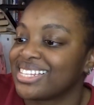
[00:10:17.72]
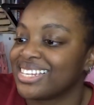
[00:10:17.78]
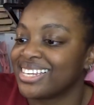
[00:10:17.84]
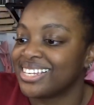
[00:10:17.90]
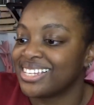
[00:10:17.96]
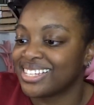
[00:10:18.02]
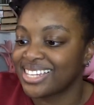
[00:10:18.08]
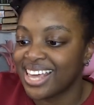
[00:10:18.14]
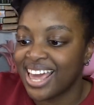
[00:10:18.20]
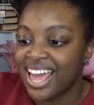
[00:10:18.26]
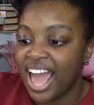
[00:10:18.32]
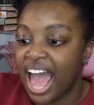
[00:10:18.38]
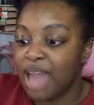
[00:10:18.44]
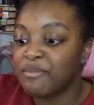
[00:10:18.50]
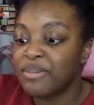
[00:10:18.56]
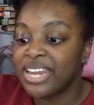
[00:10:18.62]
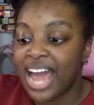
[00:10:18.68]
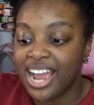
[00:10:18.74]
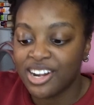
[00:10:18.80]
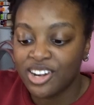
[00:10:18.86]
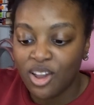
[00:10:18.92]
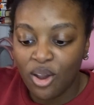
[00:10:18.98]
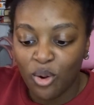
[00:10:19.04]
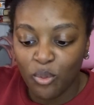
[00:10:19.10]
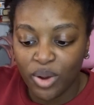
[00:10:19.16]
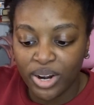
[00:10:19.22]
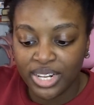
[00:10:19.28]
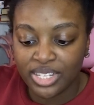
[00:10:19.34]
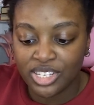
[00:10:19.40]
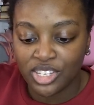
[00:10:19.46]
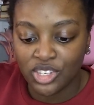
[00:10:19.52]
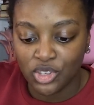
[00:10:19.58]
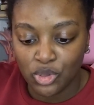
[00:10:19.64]
is. I mean, I know what
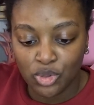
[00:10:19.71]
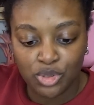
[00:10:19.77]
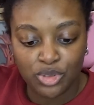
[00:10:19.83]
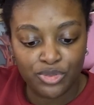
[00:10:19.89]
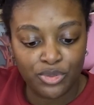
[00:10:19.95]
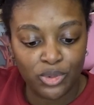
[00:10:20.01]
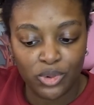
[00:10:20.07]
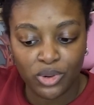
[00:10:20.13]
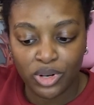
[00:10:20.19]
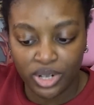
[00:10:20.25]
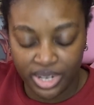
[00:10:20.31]
it's used for.